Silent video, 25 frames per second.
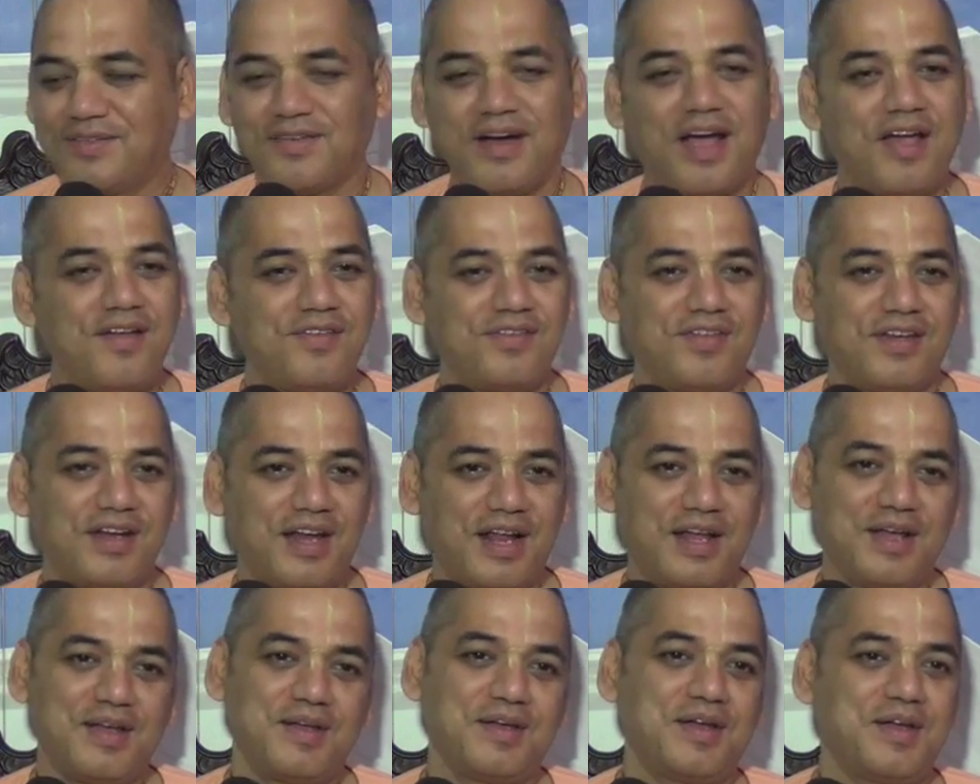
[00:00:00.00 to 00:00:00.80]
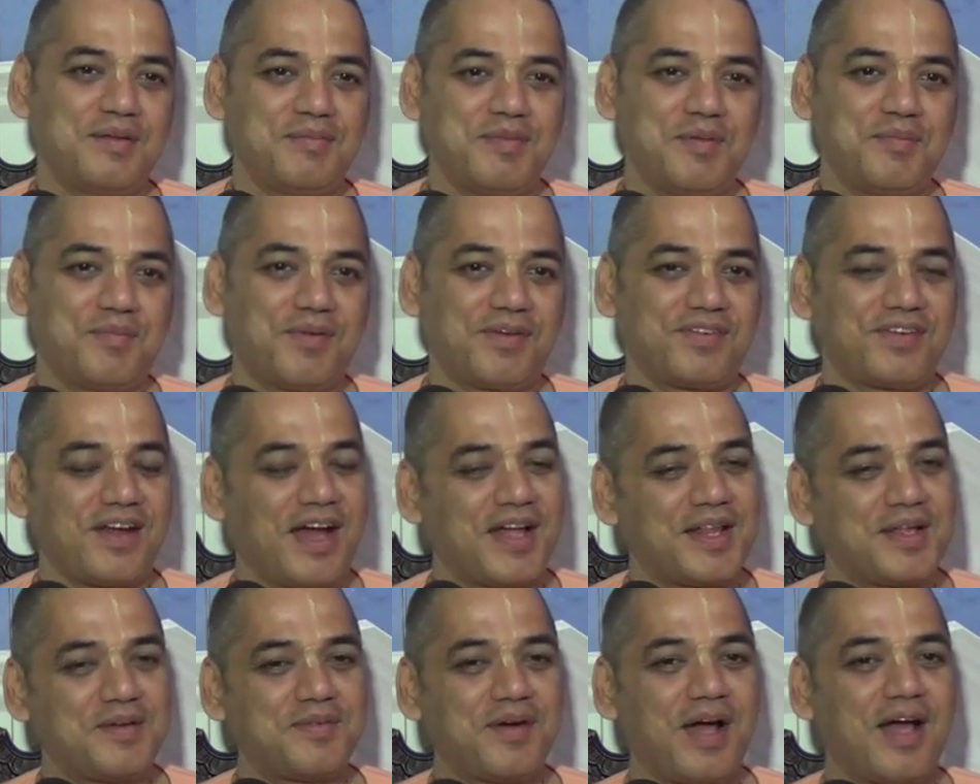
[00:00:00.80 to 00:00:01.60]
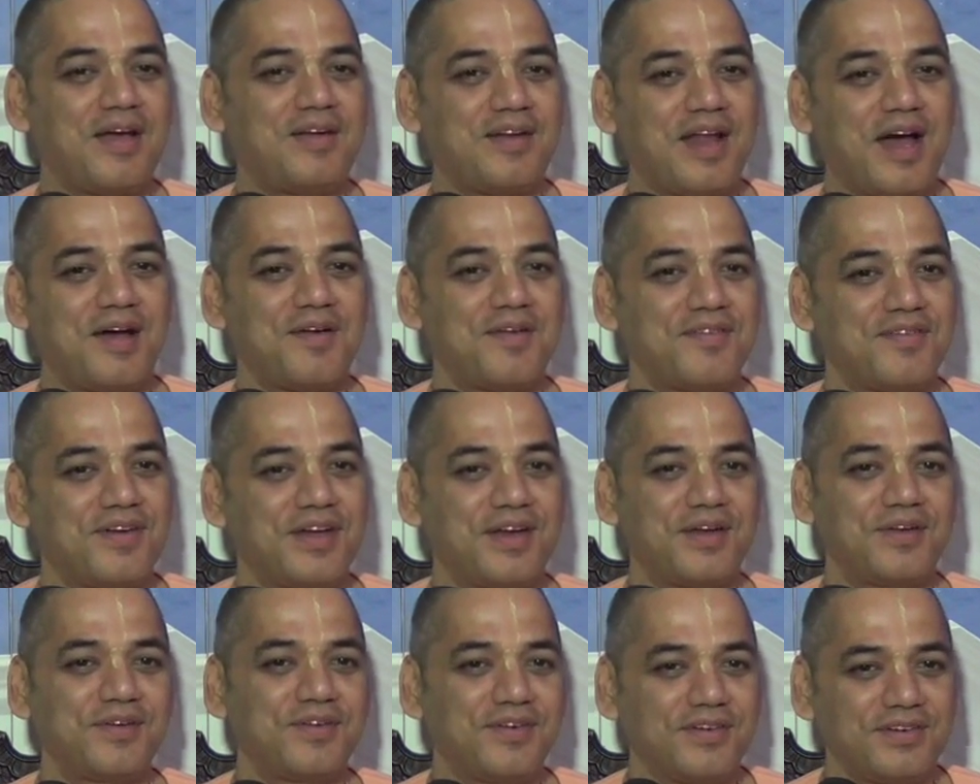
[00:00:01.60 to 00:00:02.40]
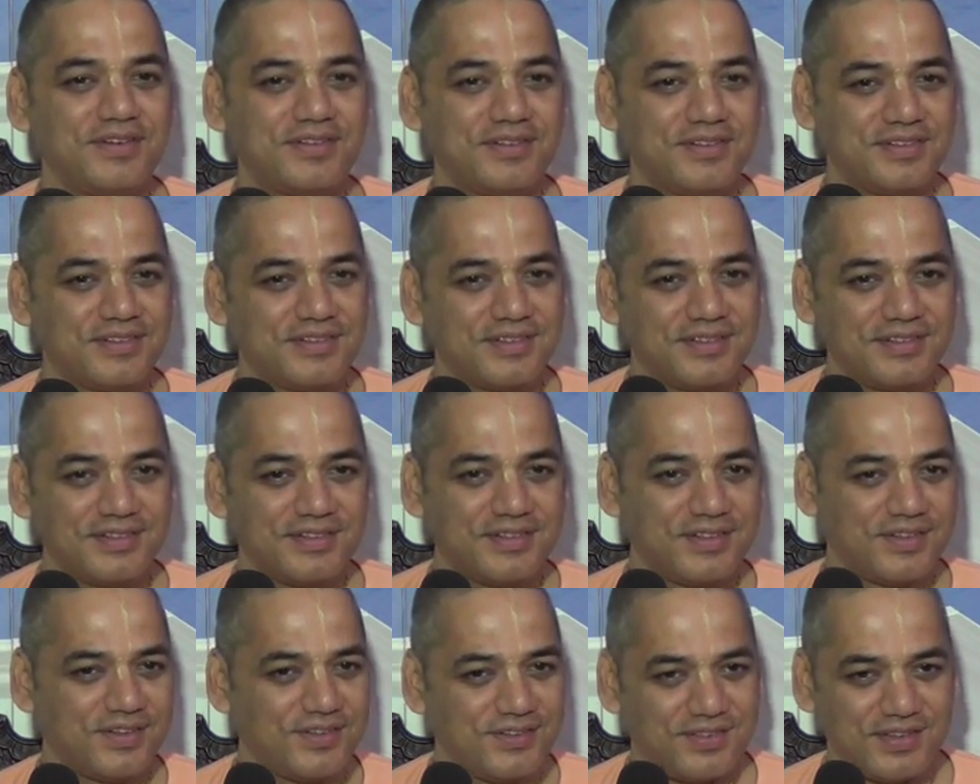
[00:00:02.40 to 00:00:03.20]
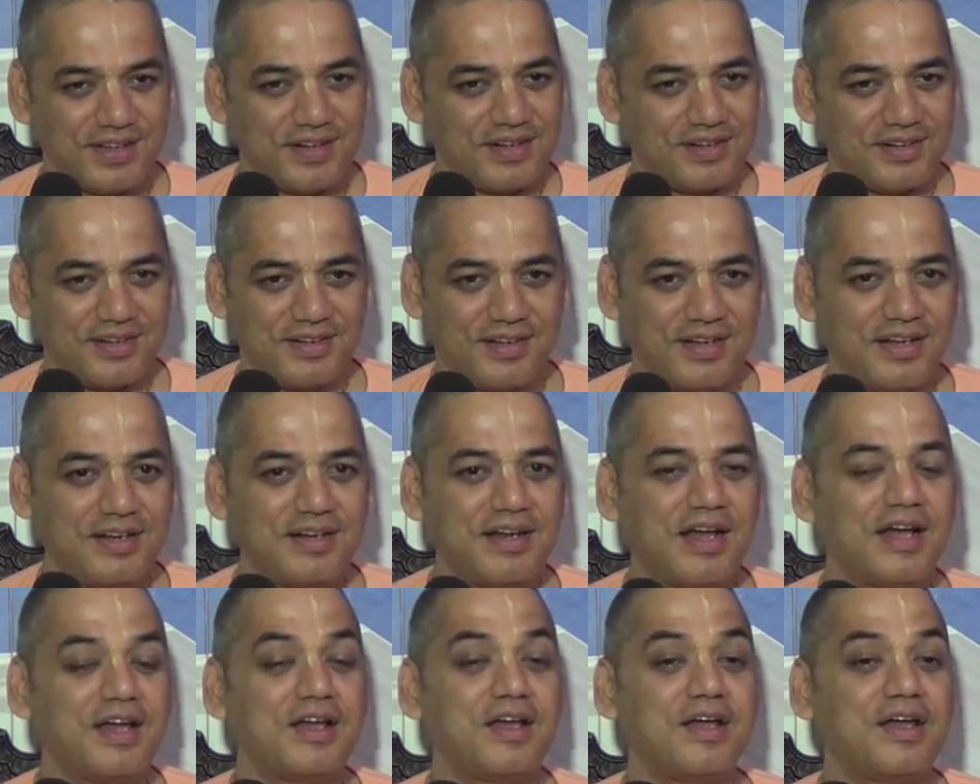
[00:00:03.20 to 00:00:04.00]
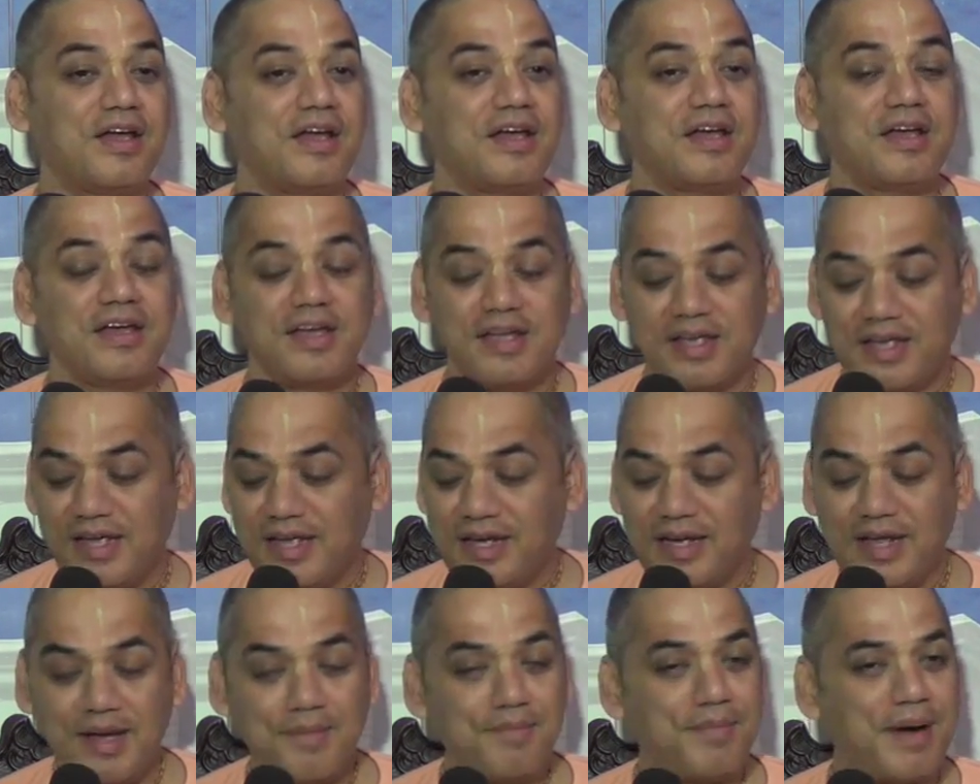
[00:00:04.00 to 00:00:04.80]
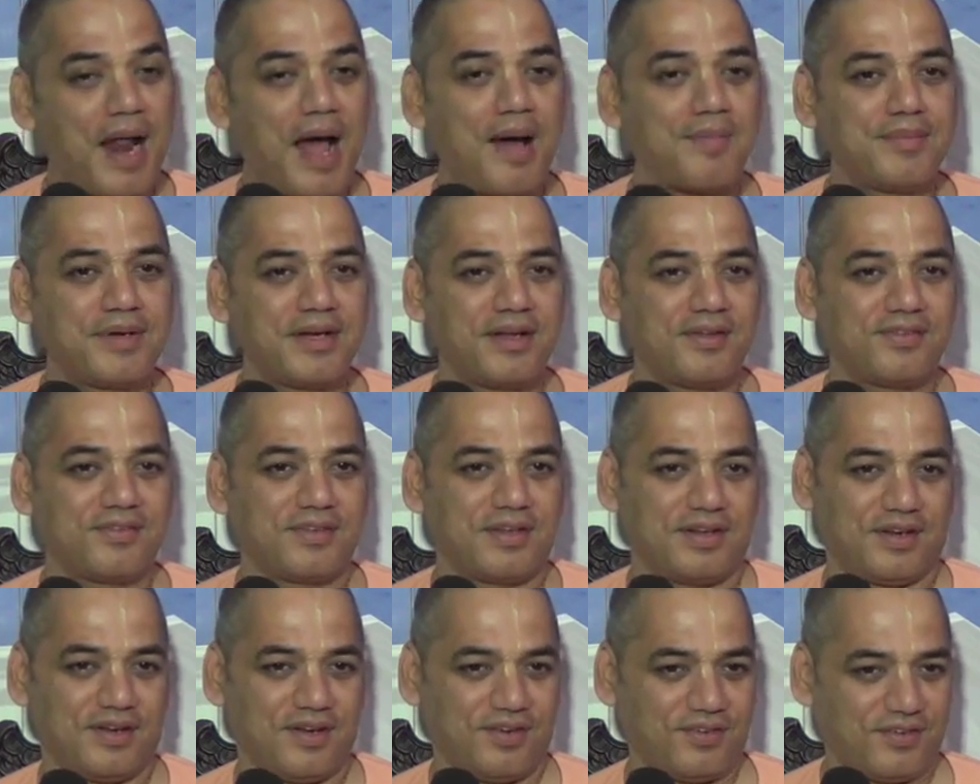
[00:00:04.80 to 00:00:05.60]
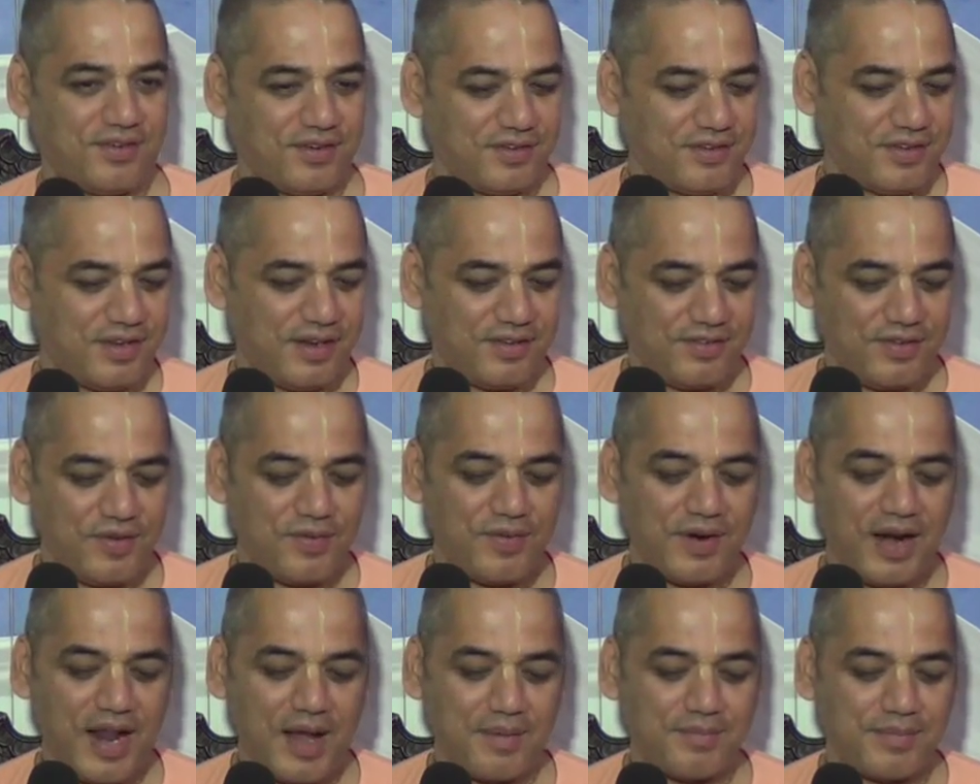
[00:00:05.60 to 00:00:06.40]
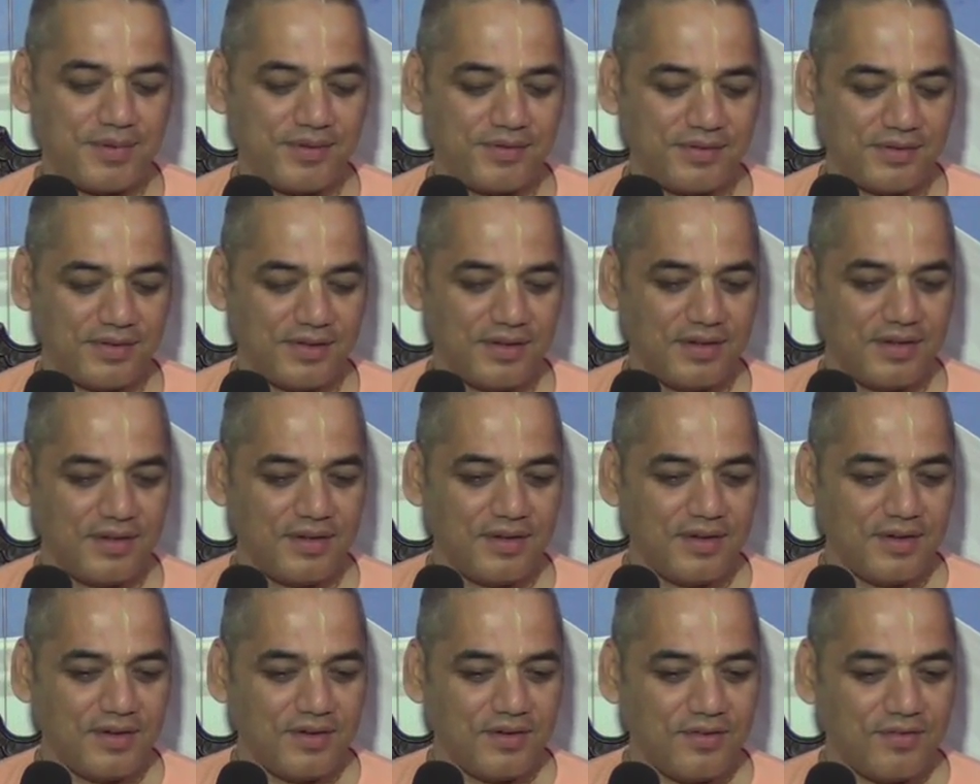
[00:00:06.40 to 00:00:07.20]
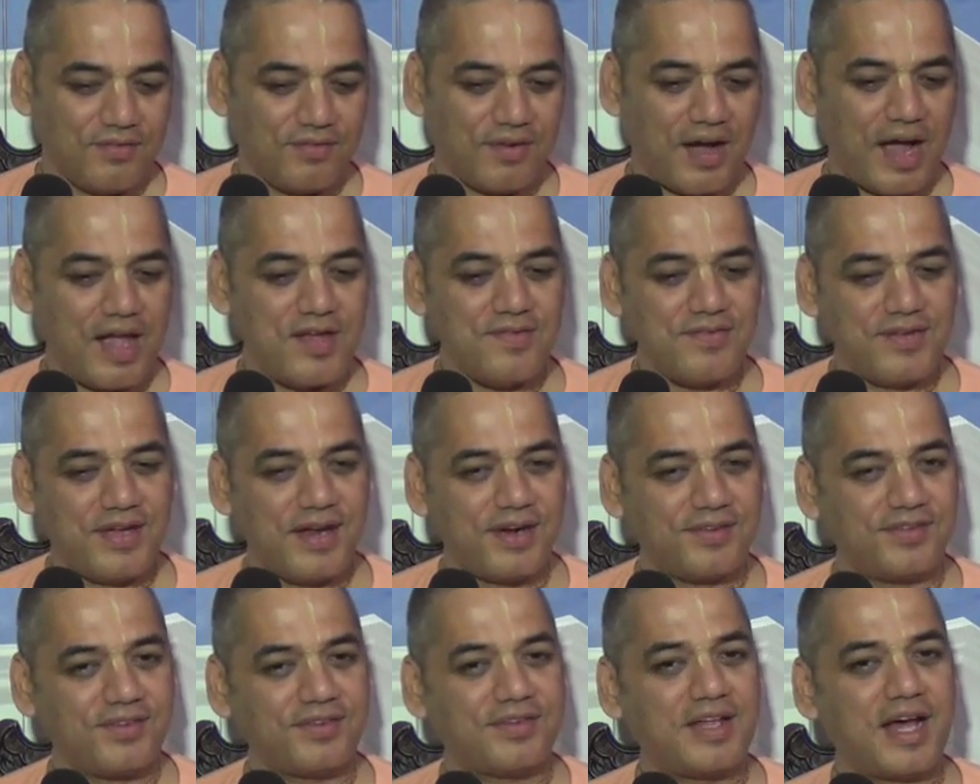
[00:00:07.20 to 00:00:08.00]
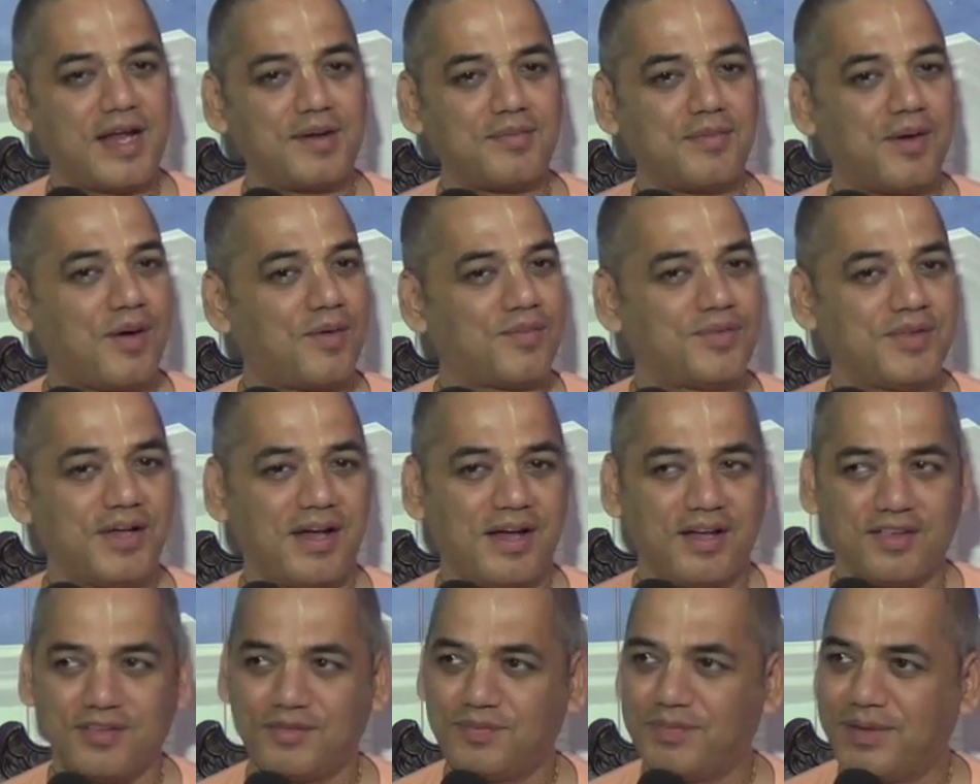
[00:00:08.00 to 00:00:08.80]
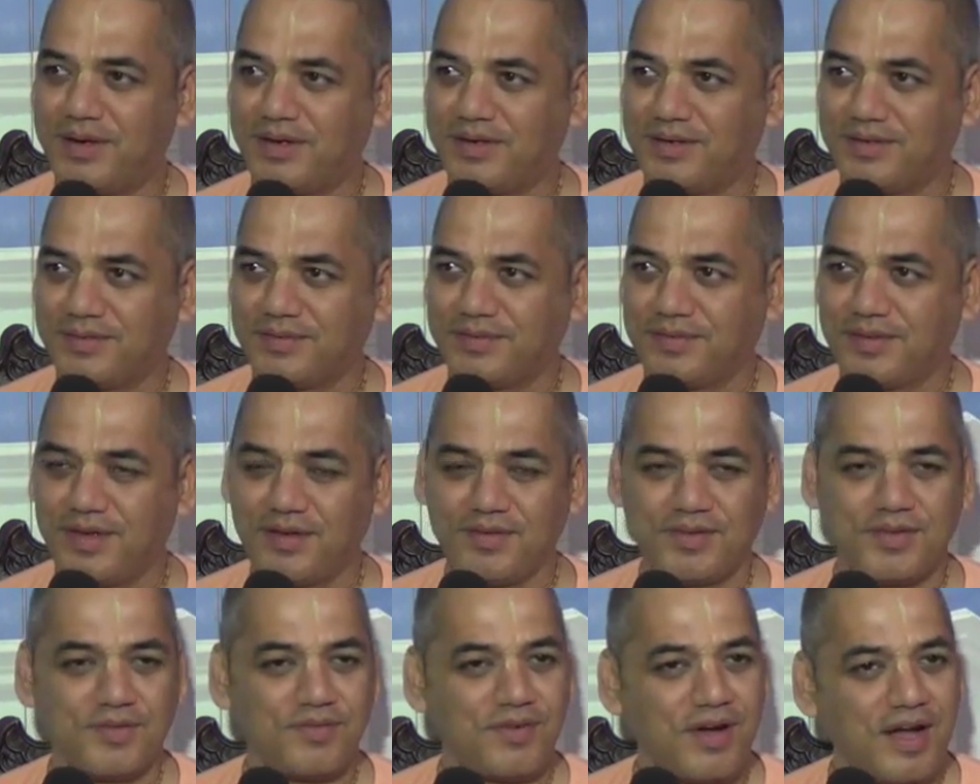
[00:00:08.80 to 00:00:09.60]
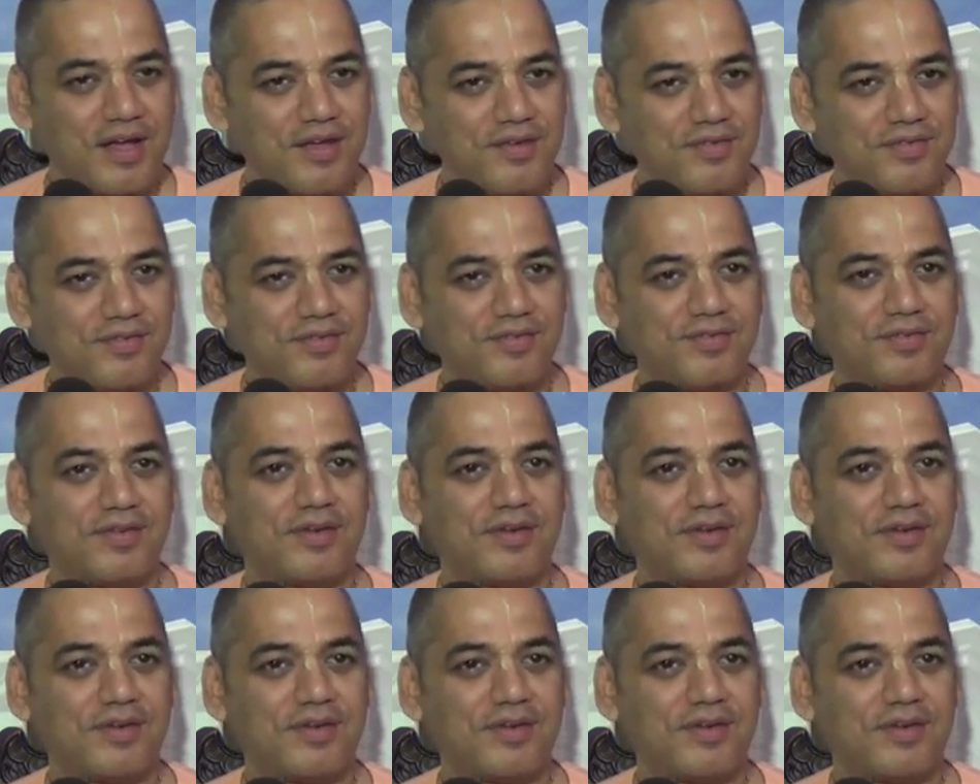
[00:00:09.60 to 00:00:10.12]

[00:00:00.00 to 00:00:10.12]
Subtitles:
the wife said, you give me prasadam, I'll have a very good son. And he'll be a Brahmana son, a Kshatriya. See what happens? Wife gets the dharma of the husband. If the wife,